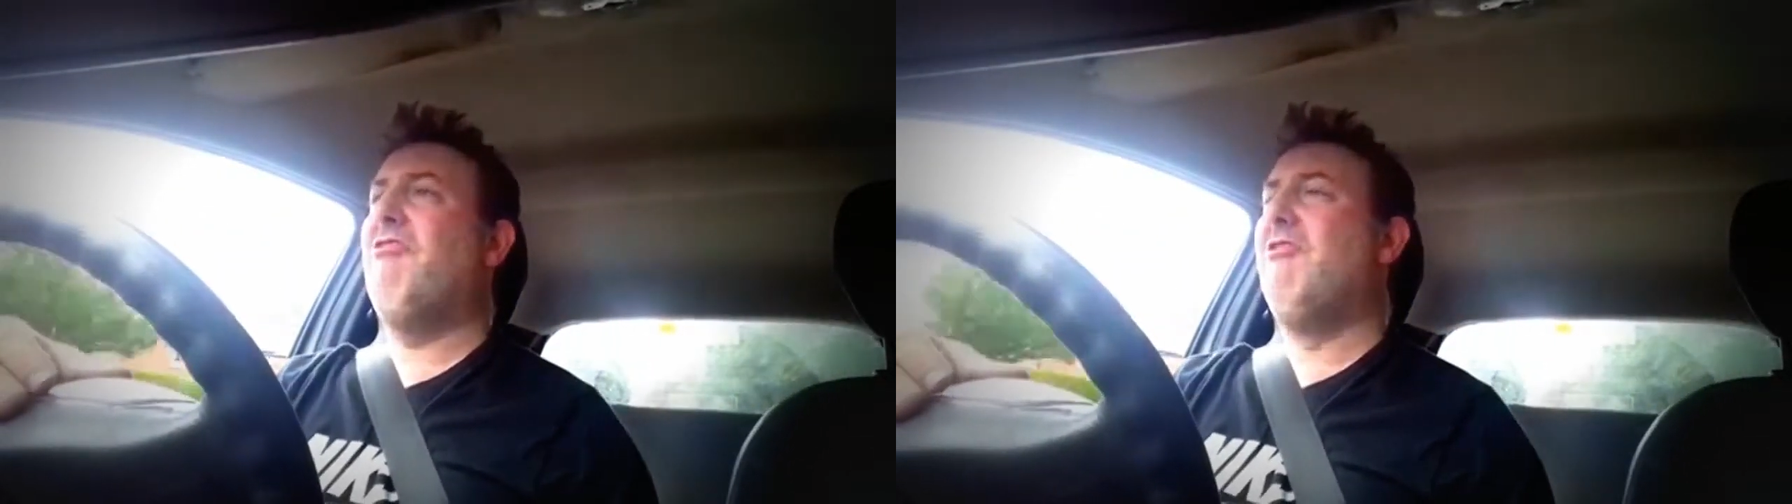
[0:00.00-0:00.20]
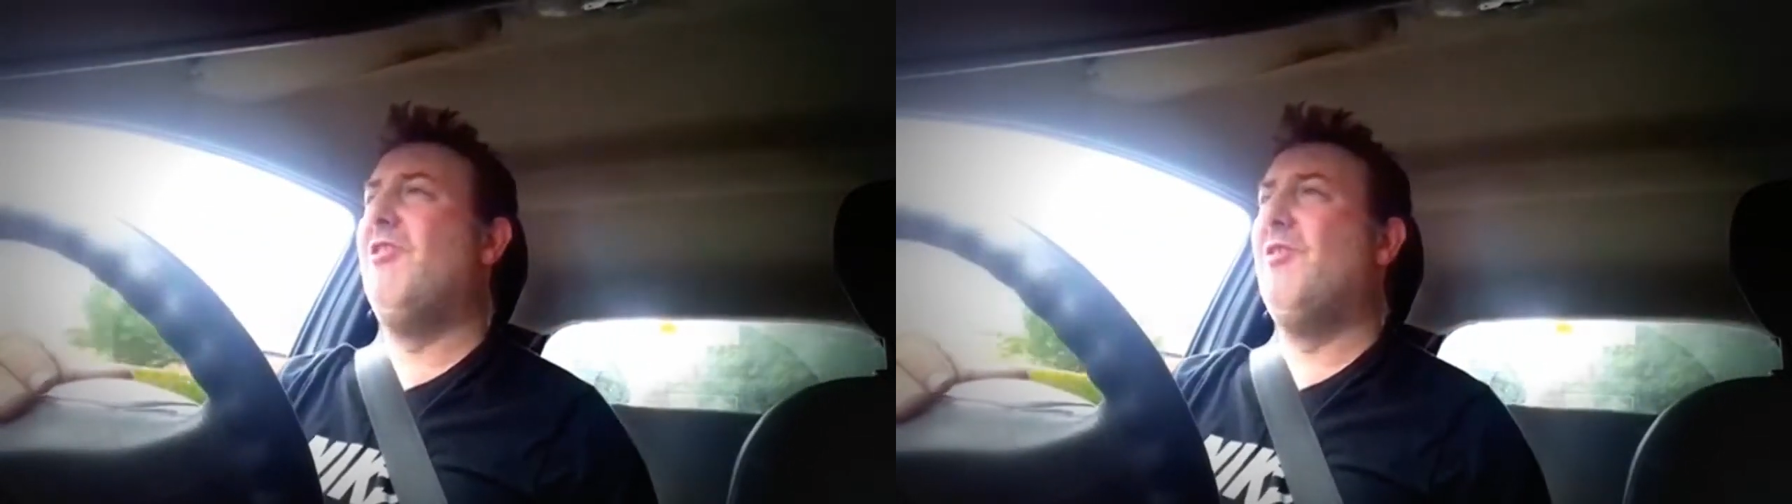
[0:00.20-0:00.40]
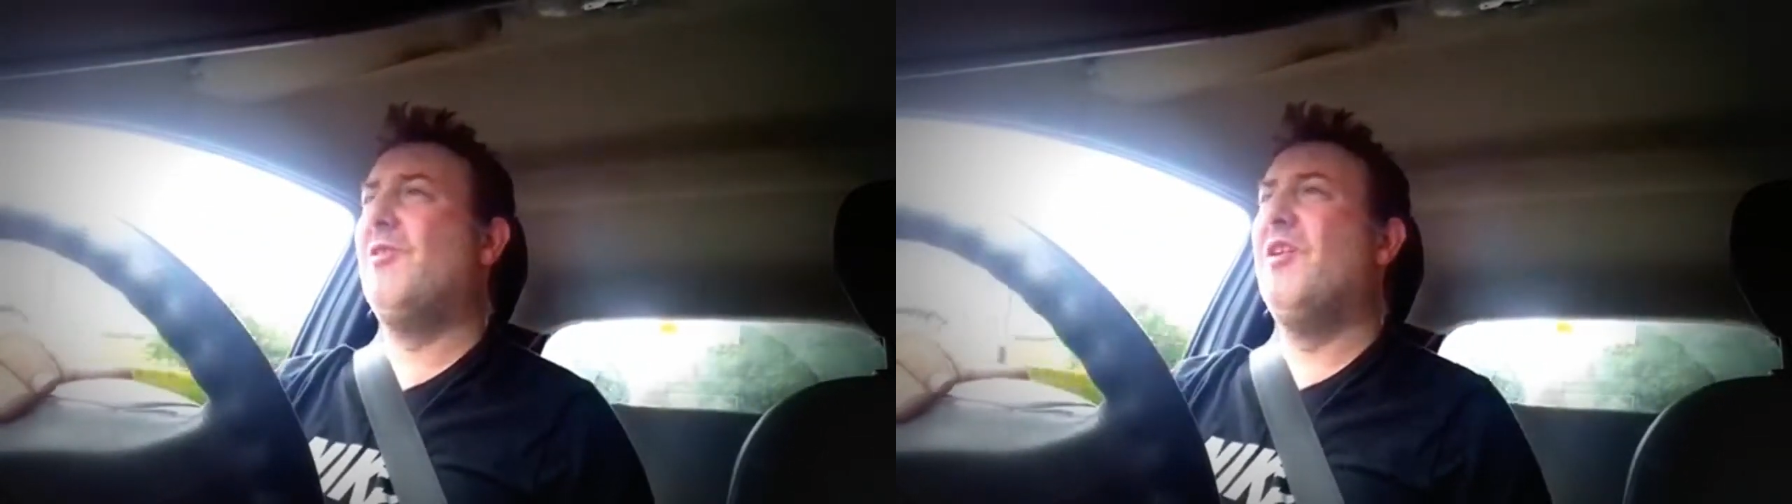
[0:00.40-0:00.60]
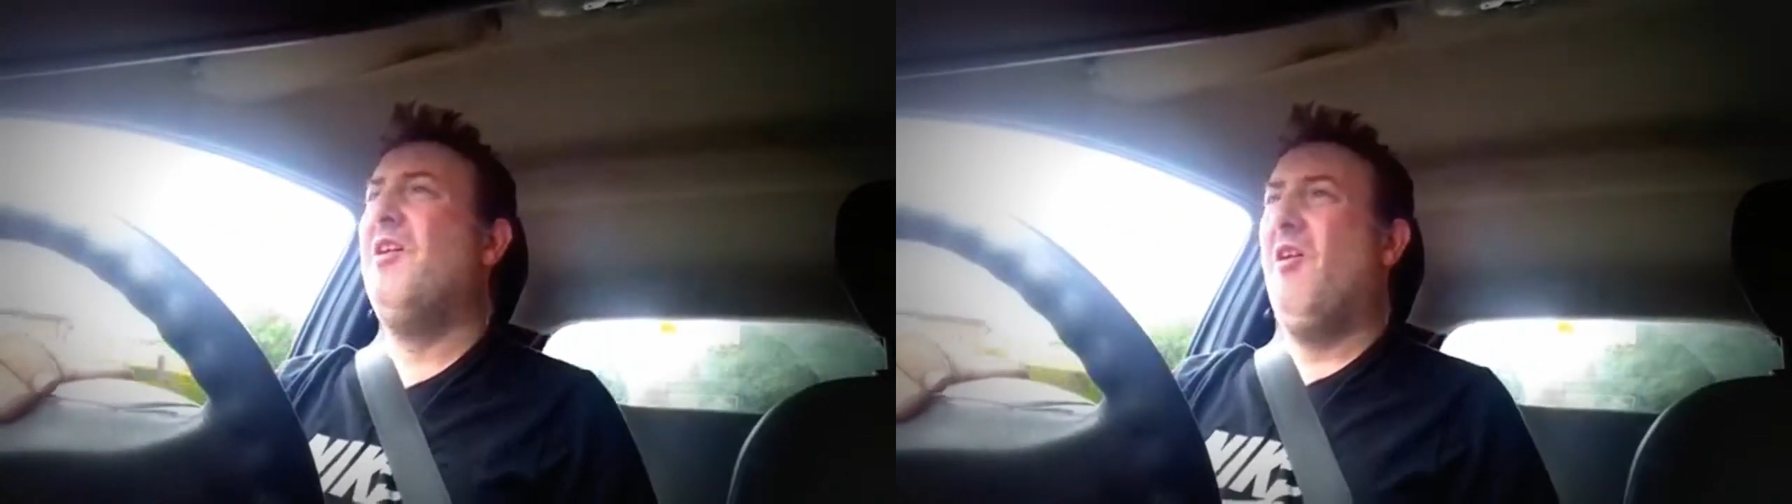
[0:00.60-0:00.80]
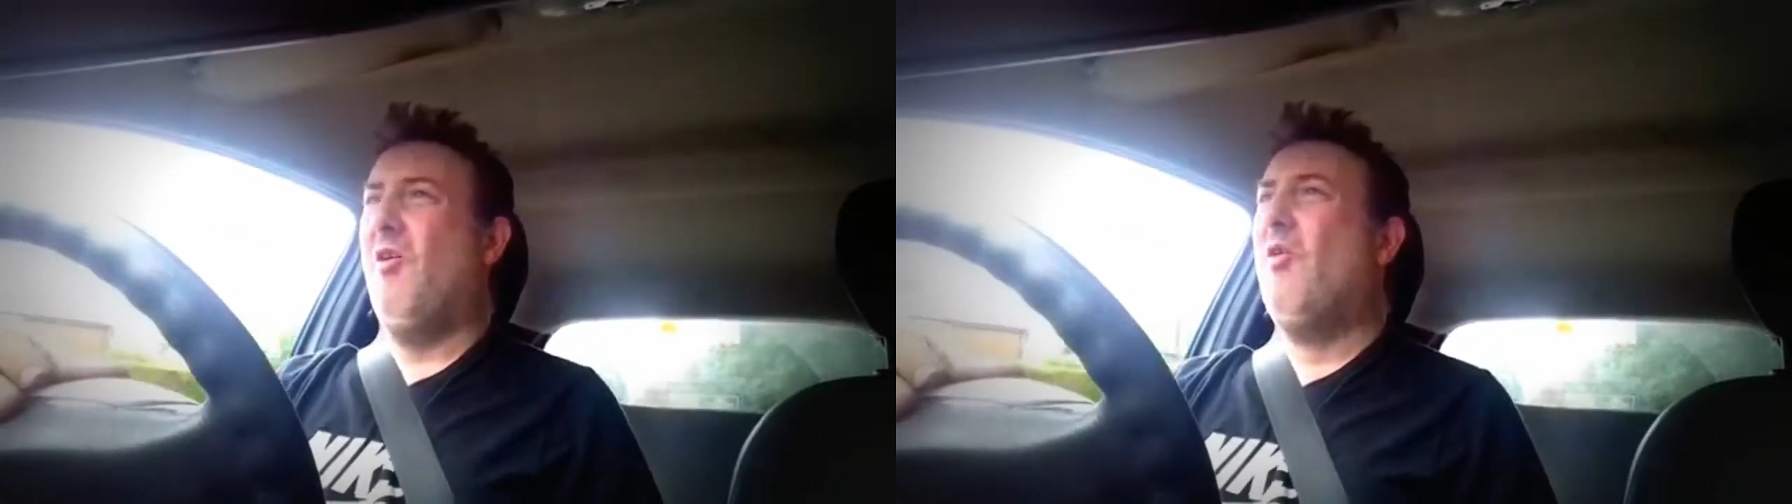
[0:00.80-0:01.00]
prologue
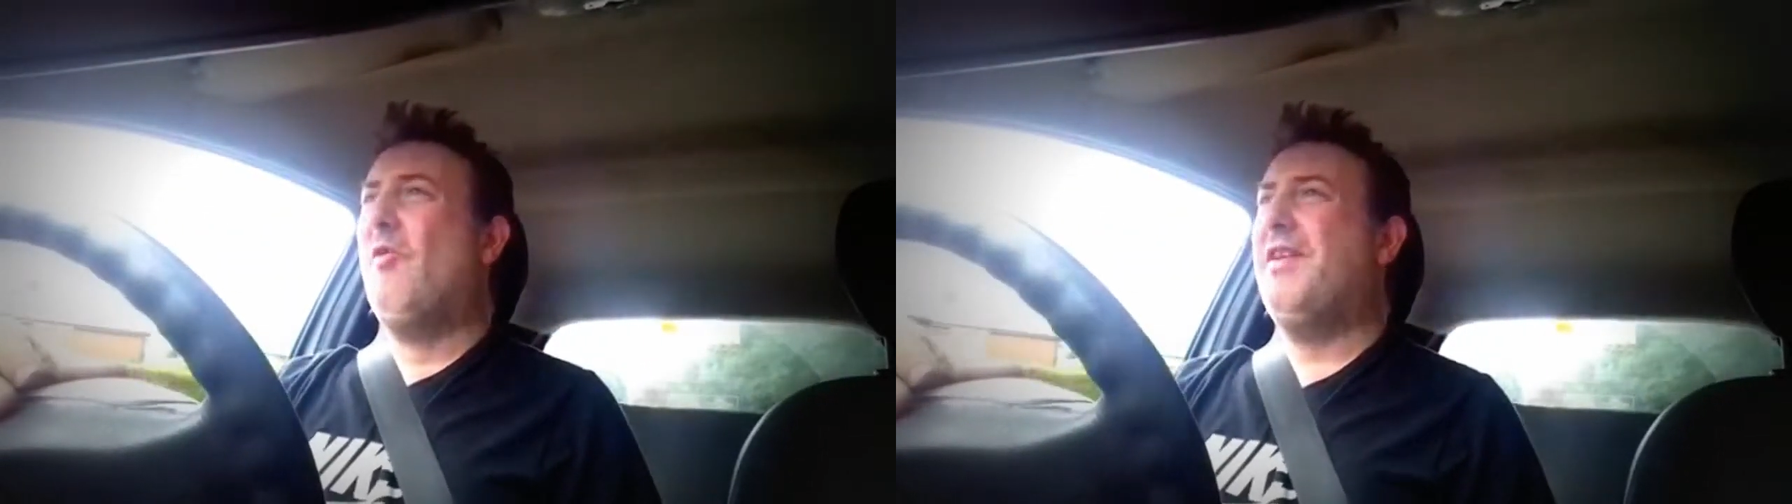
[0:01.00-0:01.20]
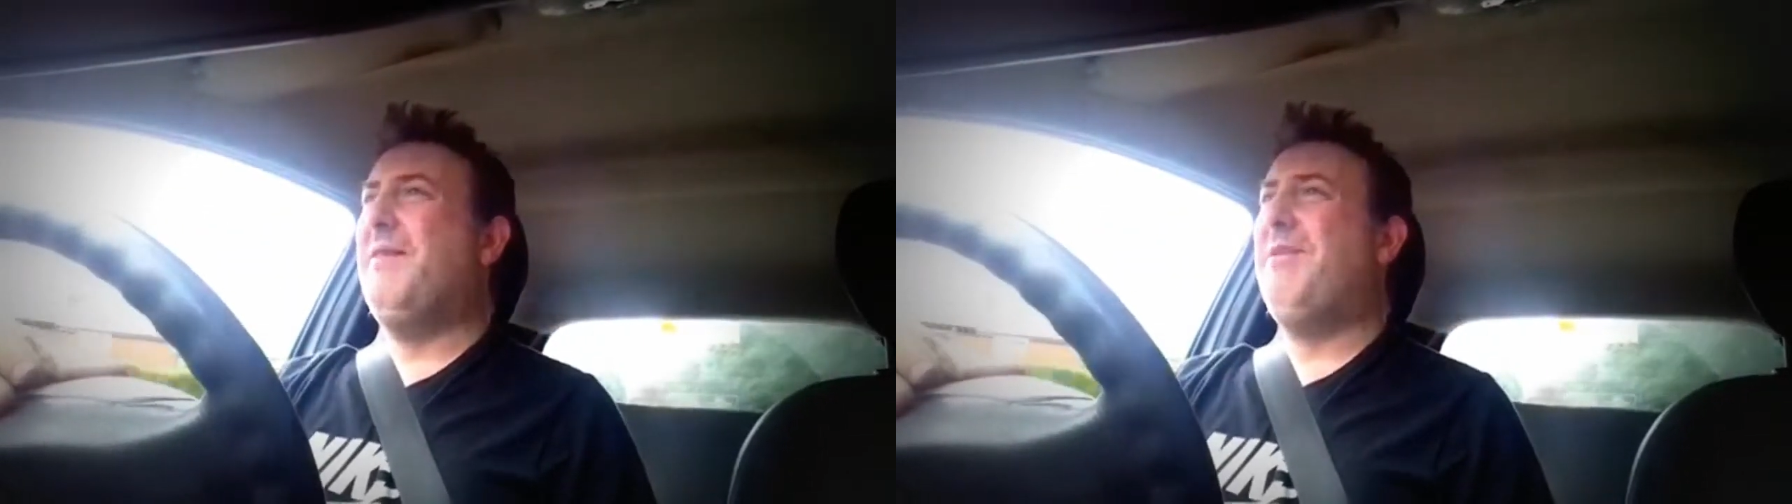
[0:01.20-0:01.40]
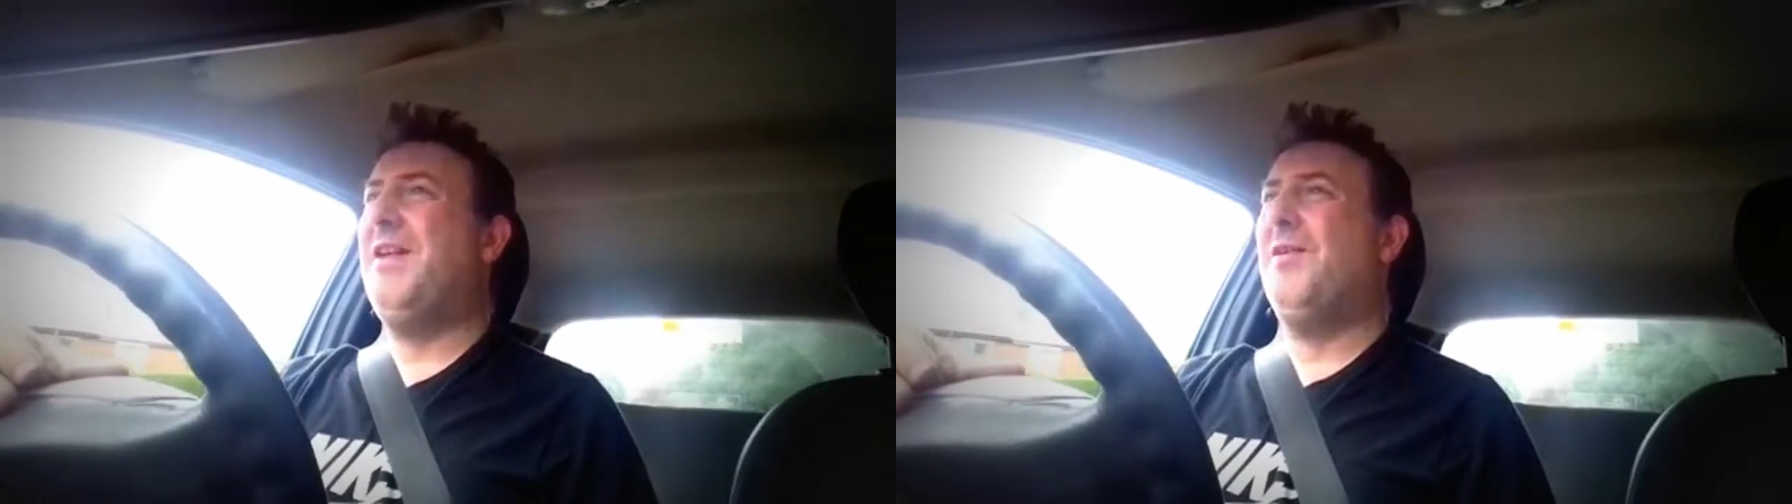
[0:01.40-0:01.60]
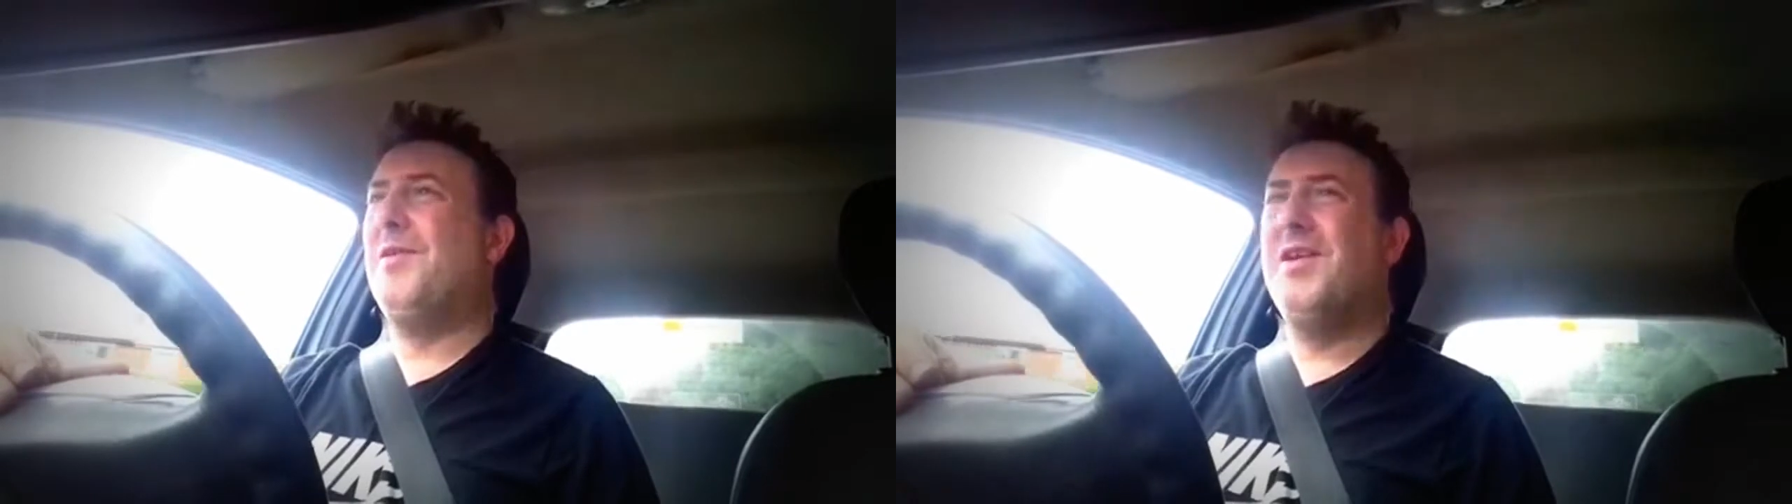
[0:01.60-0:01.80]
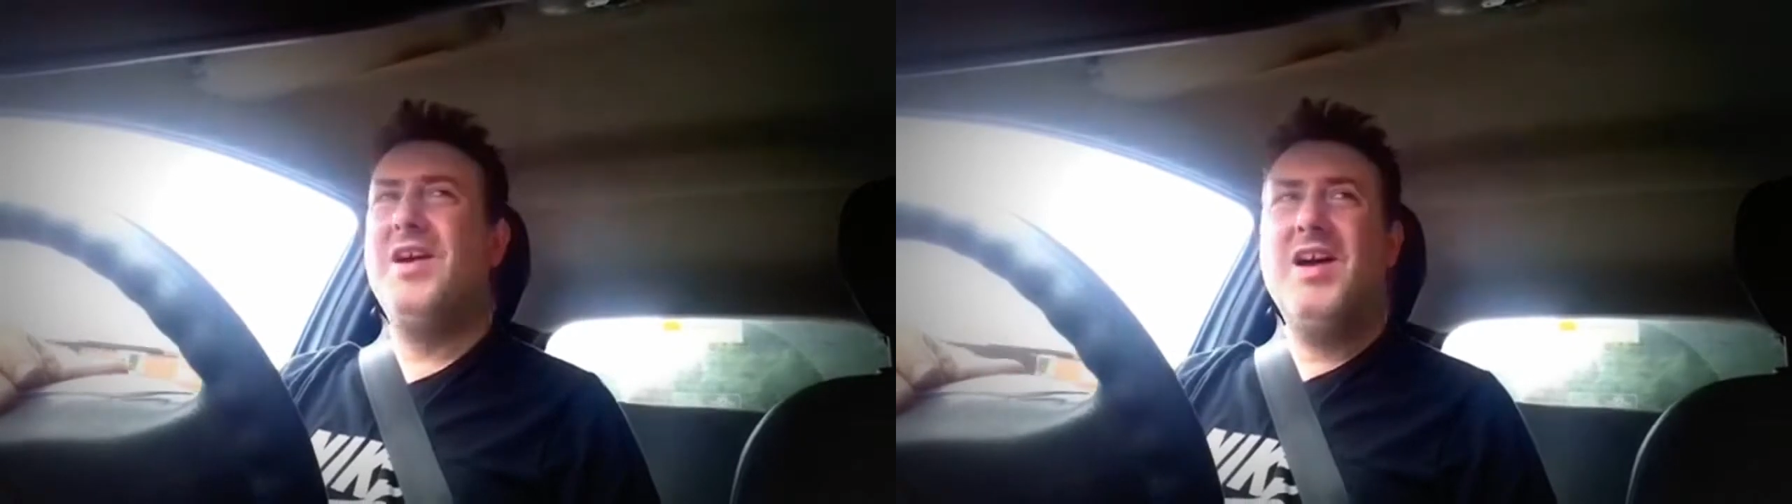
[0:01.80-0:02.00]
or an epilogue